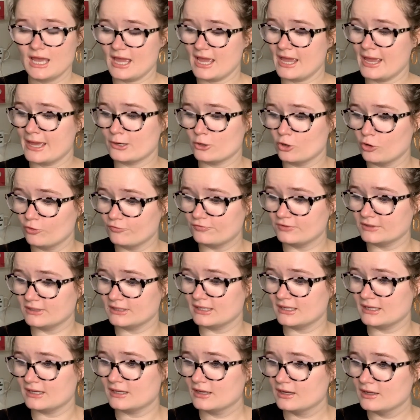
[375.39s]
And
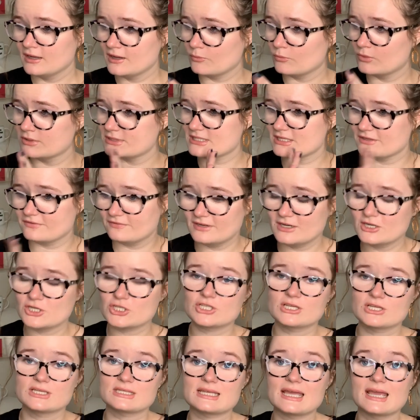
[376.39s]
hopefully once I finish
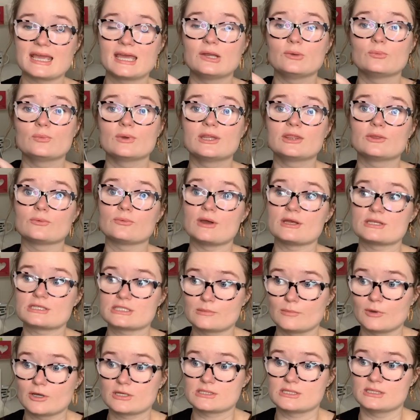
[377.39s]
this, I can read the rest
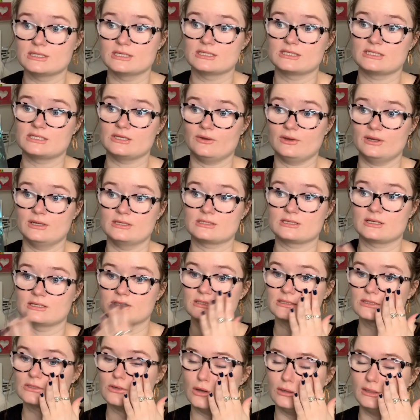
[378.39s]
of the books in this series because
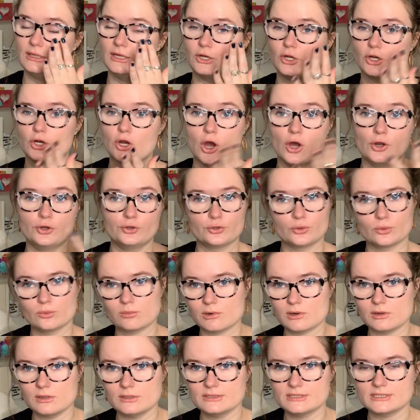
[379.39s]
it's called like her
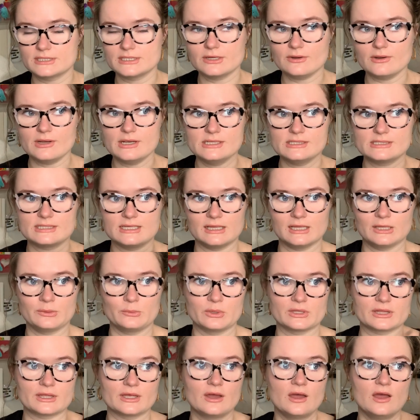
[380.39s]
Underworld series, dealing
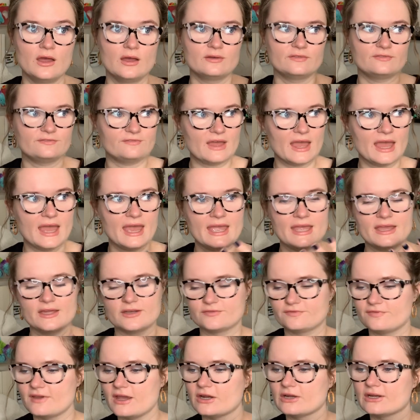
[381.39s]
with fae
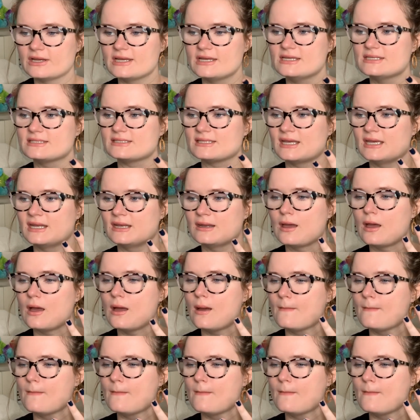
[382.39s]
and fairies and